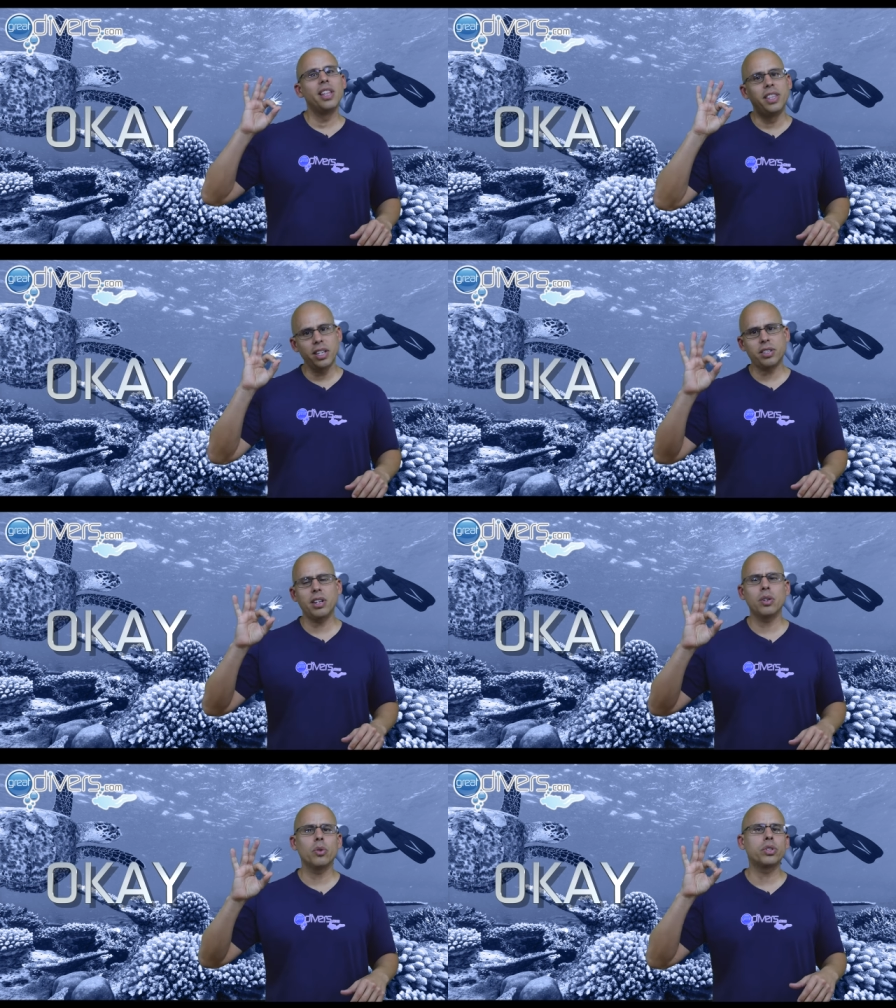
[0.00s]
This
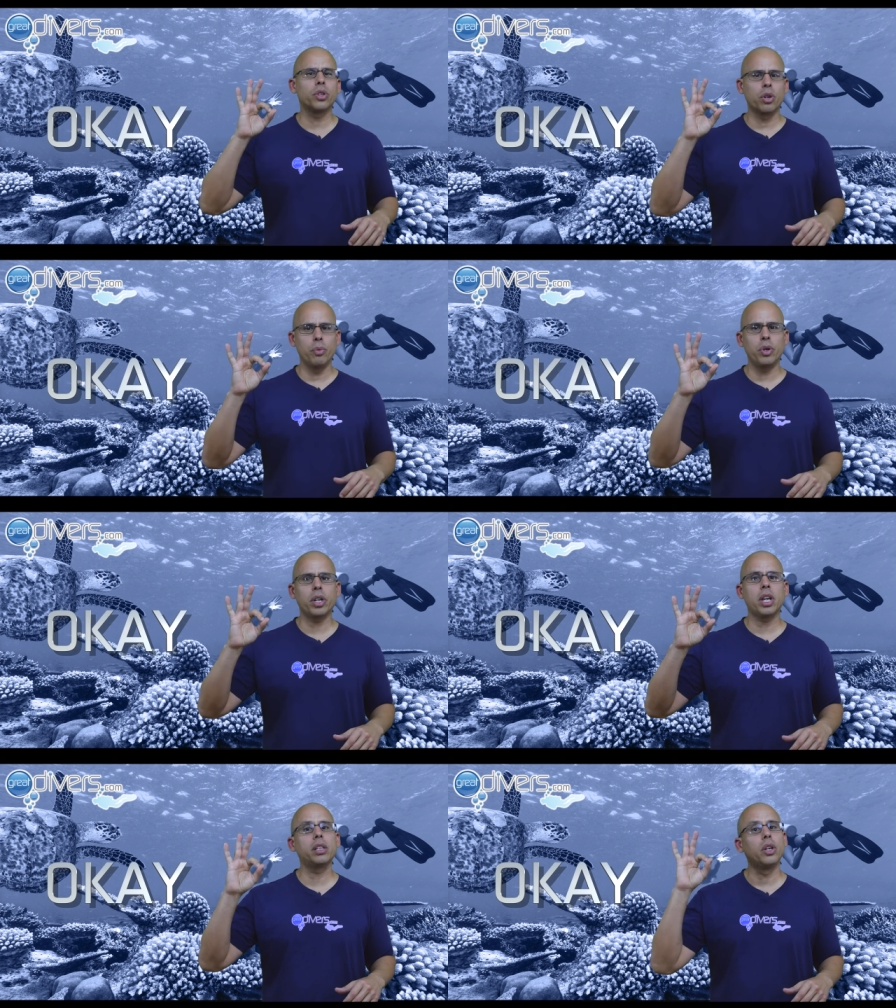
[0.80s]
signal is to
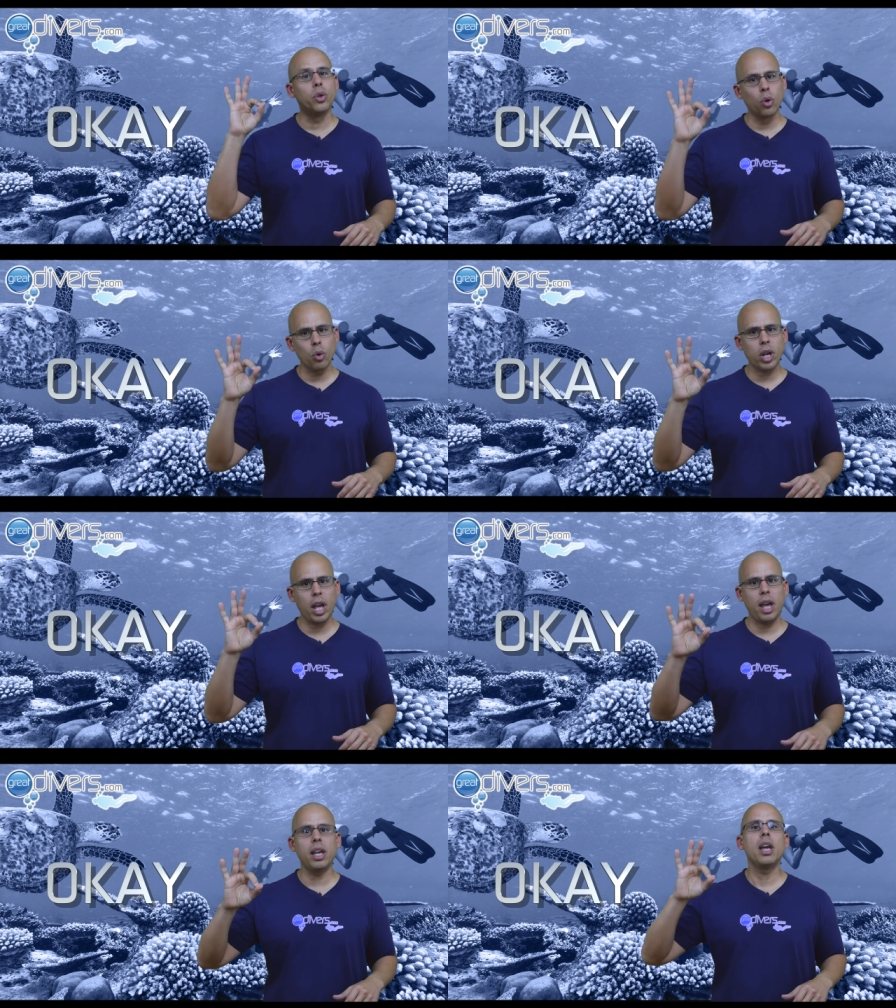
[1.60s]
communicate that you're
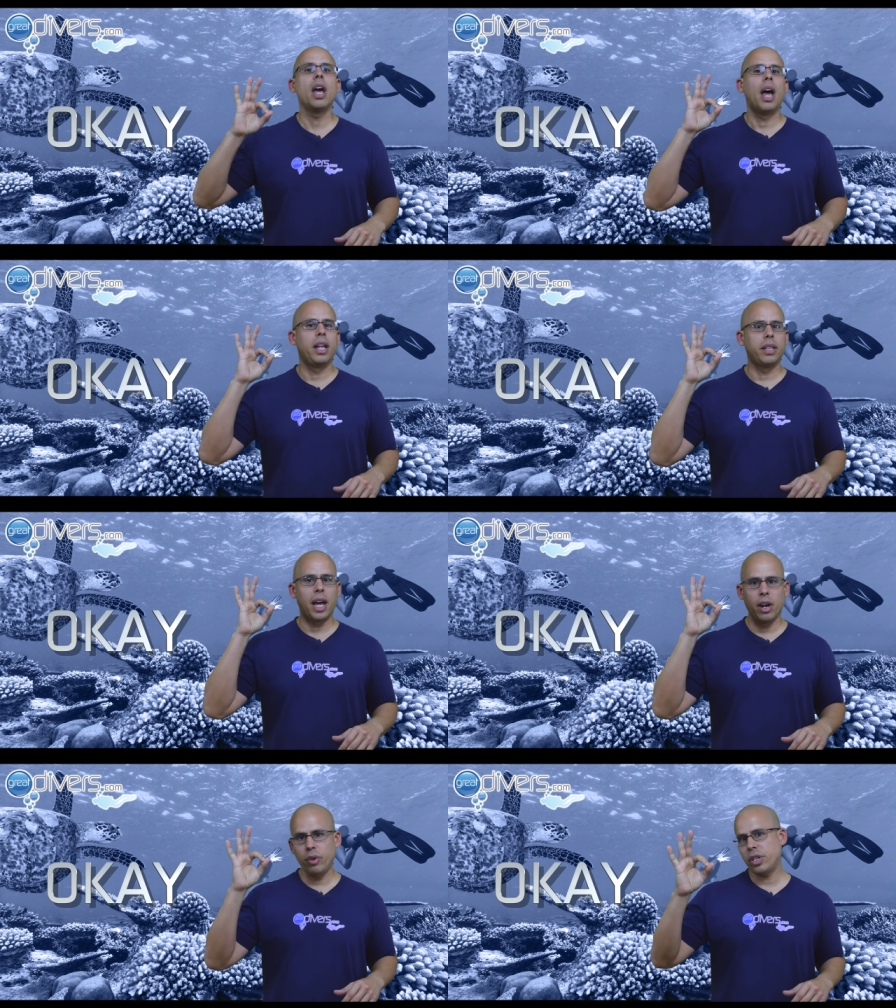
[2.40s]
okay and
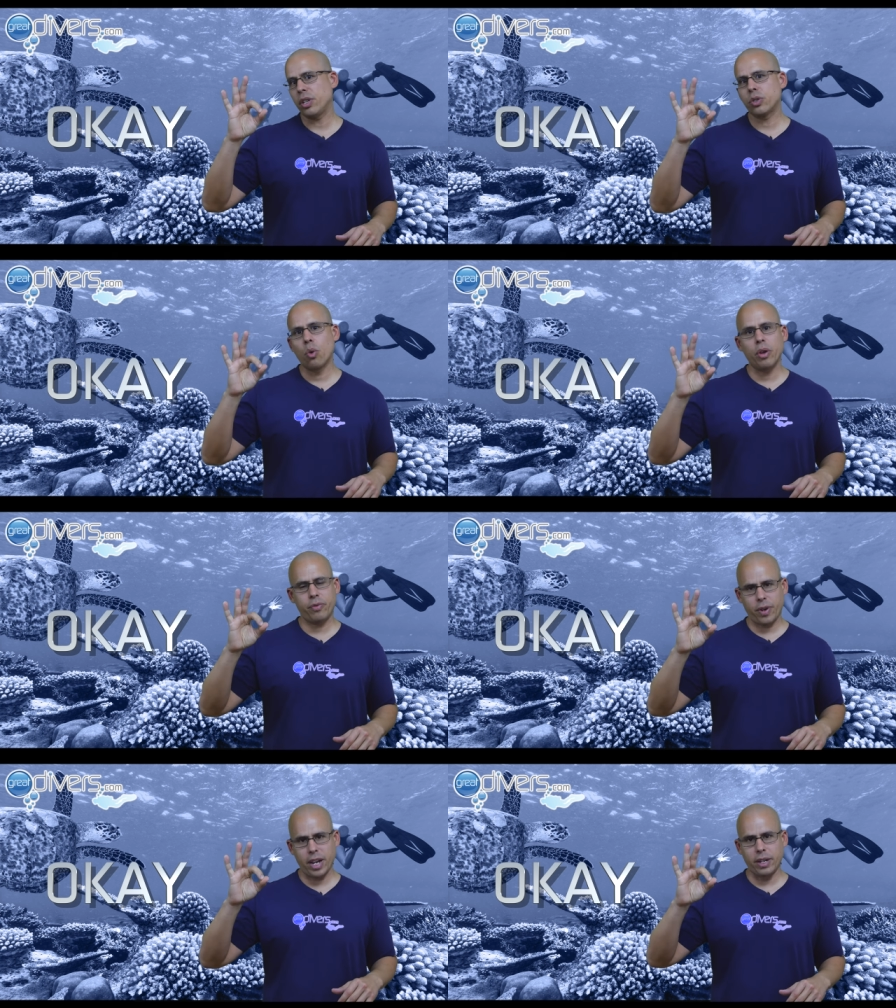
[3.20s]
that everything is going
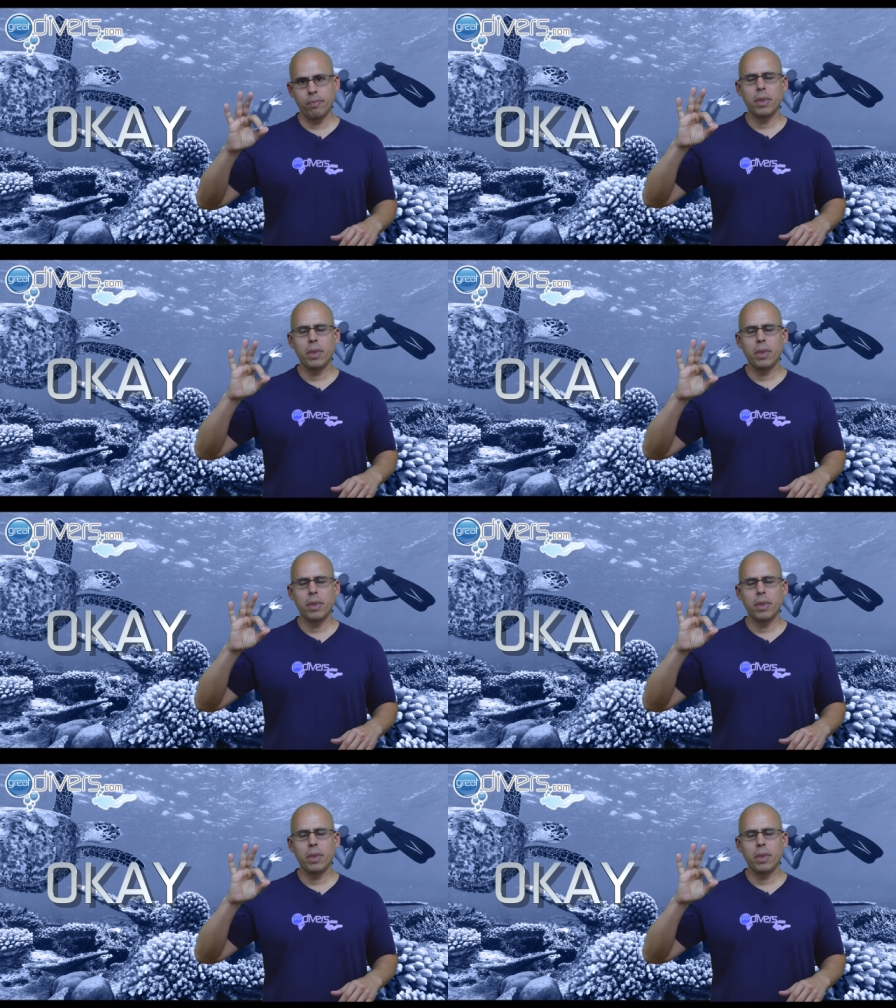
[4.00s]
fine.